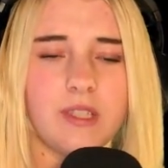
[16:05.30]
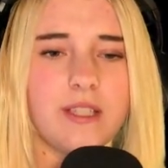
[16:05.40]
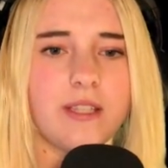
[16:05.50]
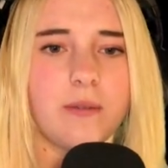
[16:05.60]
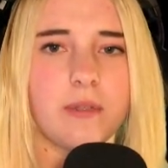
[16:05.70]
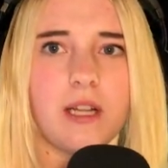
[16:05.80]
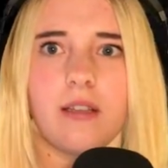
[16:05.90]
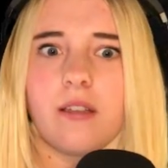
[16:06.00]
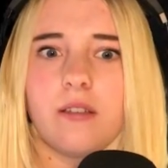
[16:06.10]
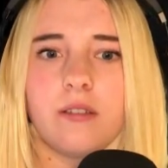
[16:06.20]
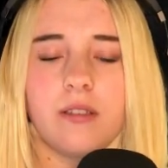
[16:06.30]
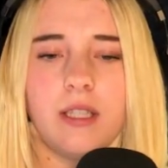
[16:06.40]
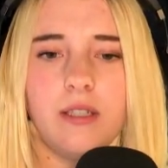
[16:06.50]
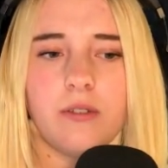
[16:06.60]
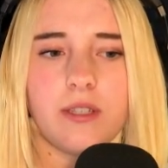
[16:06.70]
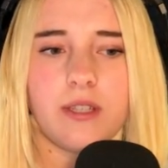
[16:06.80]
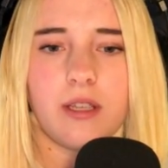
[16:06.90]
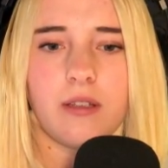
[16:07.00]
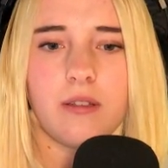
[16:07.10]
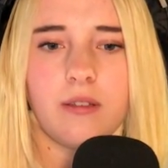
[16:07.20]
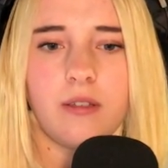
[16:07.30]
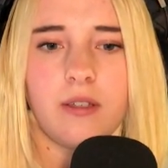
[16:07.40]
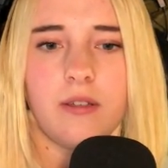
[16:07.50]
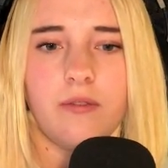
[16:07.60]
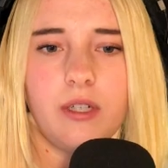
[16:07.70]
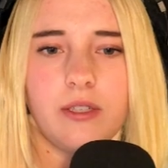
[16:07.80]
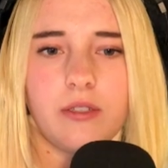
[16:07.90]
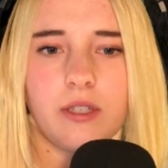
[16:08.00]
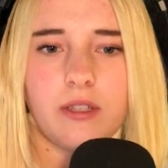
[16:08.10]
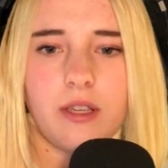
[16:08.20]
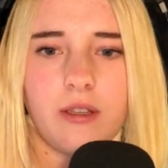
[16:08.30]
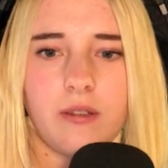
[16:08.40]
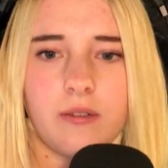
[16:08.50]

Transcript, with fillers: It seems like interesting. Very interesting.